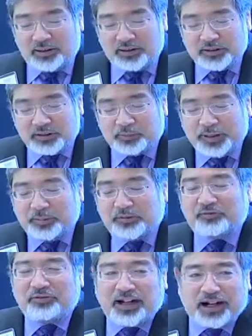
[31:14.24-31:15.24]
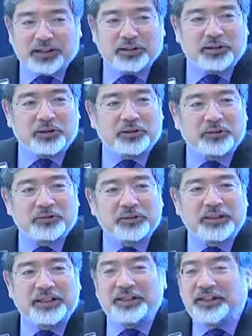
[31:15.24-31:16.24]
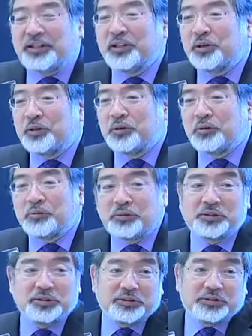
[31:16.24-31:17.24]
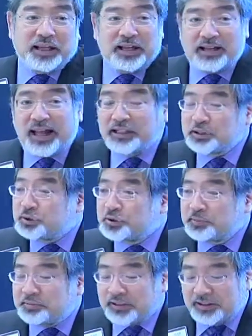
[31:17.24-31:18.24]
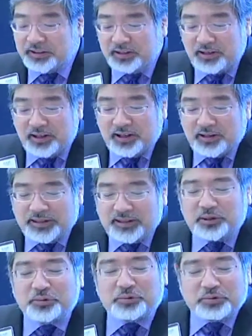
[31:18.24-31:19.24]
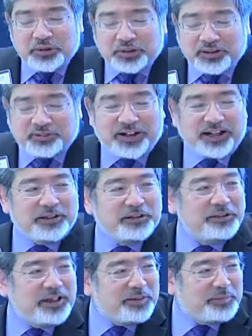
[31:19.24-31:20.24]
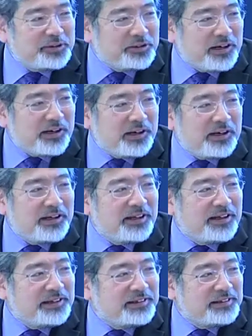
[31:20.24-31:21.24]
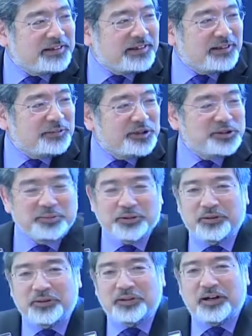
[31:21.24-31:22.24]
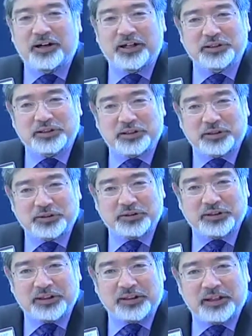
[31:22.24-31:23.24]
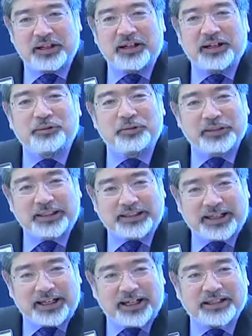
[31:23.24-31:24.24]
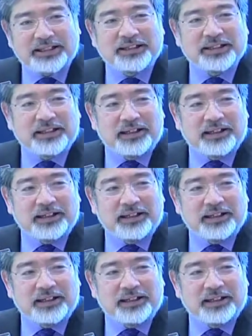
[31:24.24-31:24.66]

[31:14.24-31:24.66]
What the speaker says: So people follow EEO, which is as it should be. They don't really follow labor law and whistleblower law as closely. It really takes